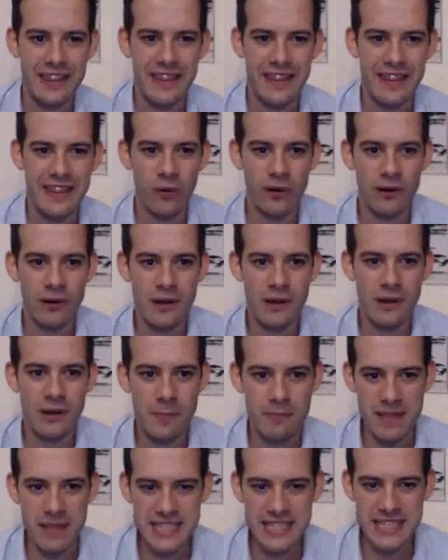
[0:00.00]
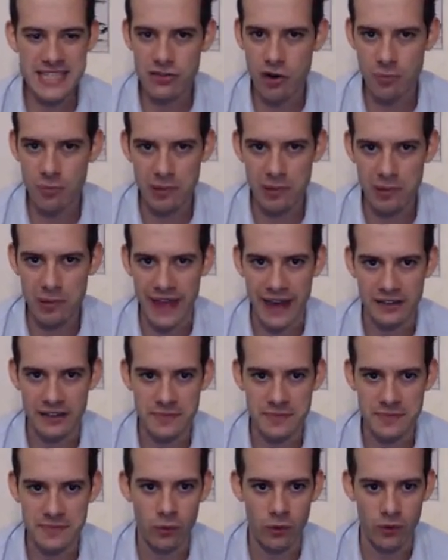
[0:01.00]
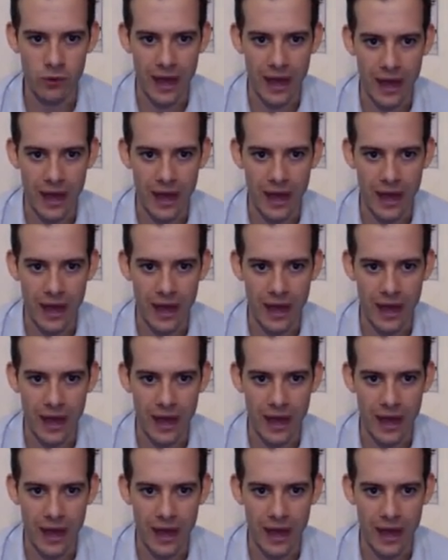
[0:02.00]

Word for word: they were misinterpreting that as being, well,